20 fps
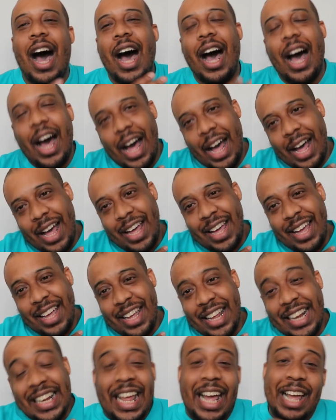
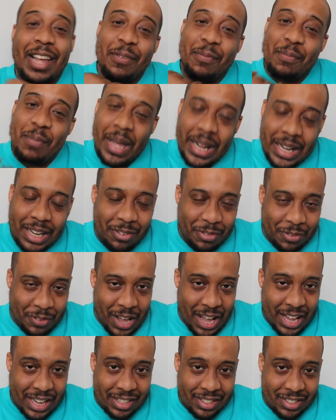I, like many
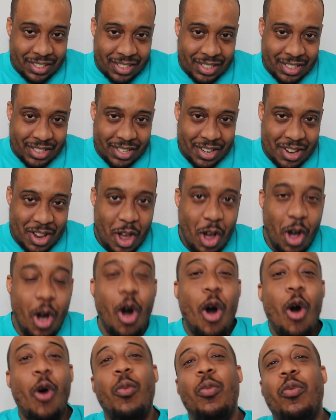fans,
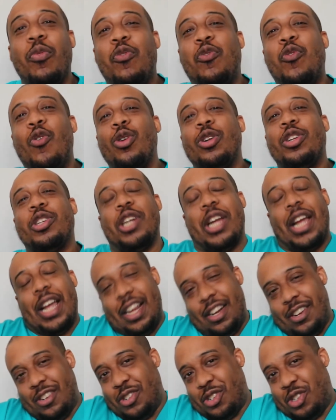hope for
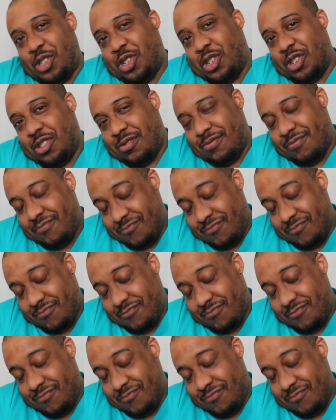change.